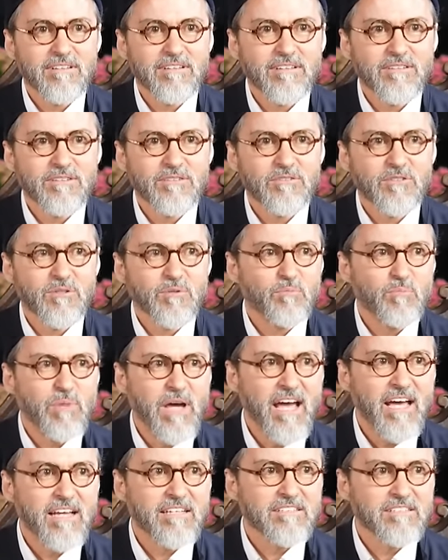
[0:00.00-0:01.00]
you should
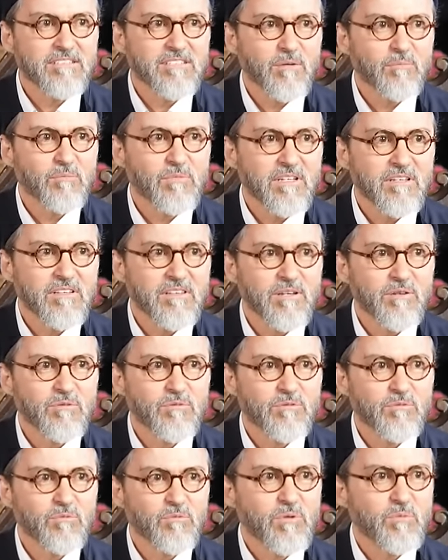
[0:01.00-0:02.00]
patent something that
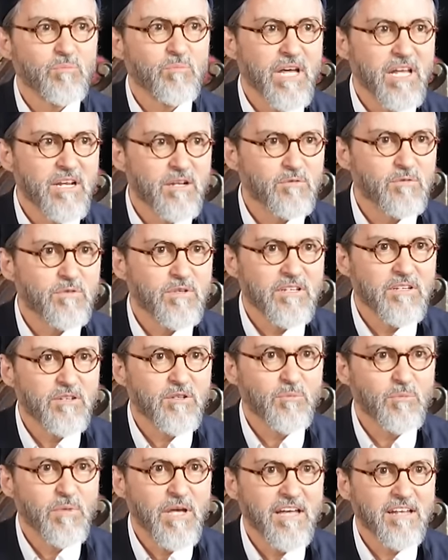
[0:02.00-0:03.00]
would benefit
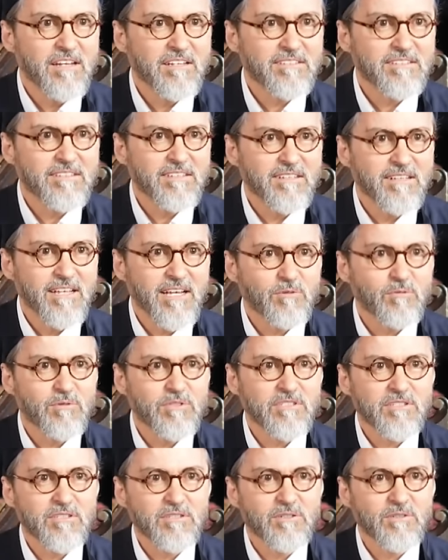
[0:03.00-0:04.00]
humanity. Like, we
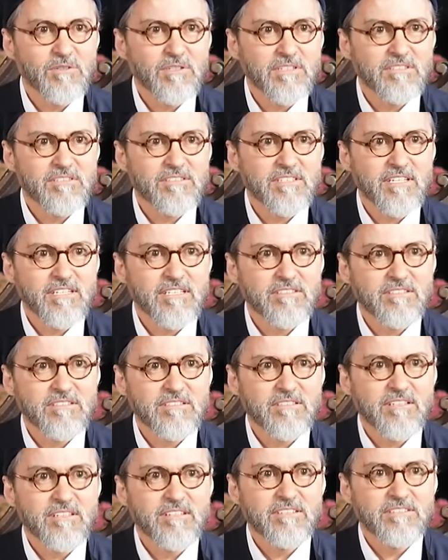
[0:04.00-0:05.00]
should do these things
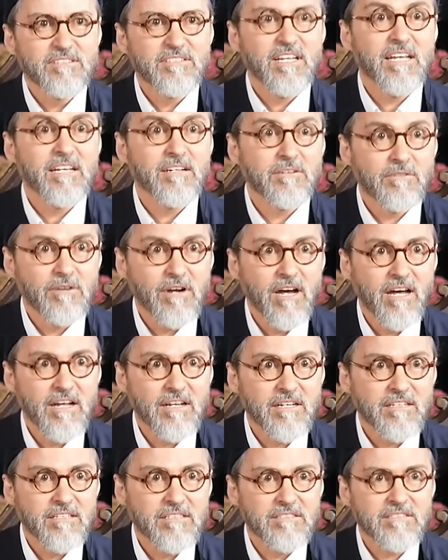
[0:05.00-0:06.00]
de
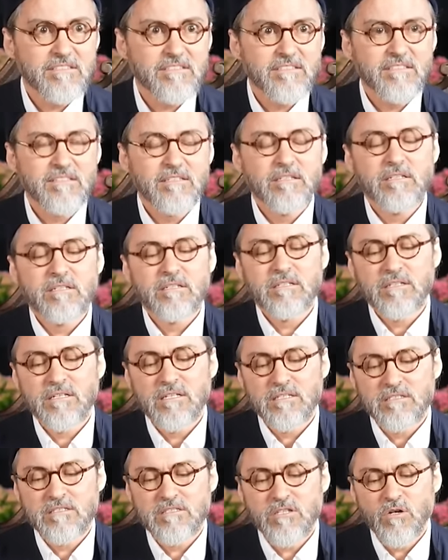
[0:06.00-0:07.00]
gratis.
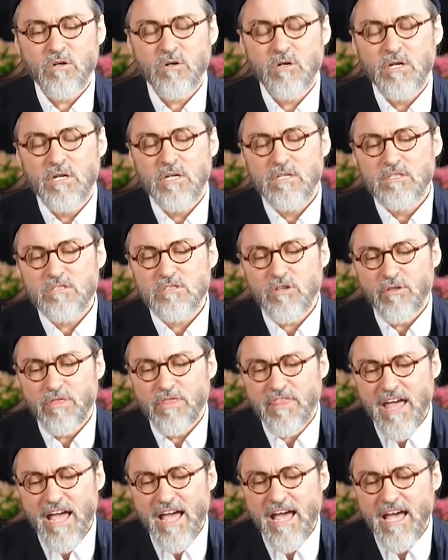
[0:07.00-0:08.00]
Right? So
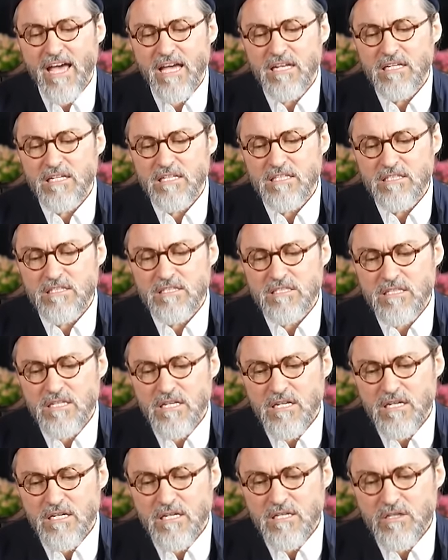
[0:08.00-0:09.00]
that is,
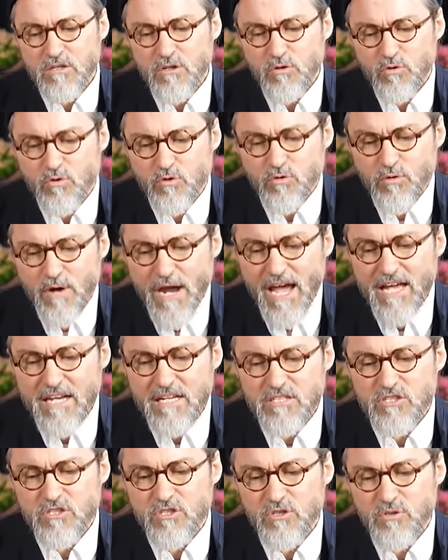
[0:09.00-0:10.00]
you know,
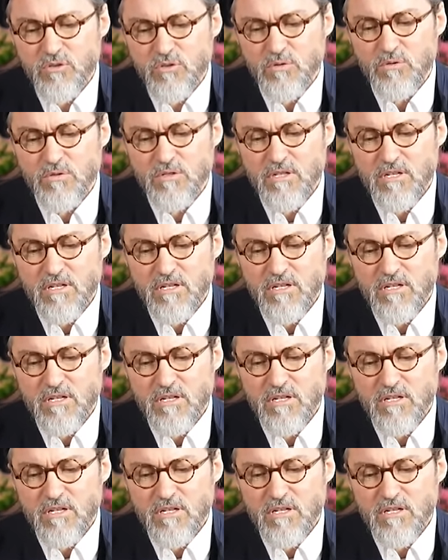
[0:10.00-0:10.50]
gratitude.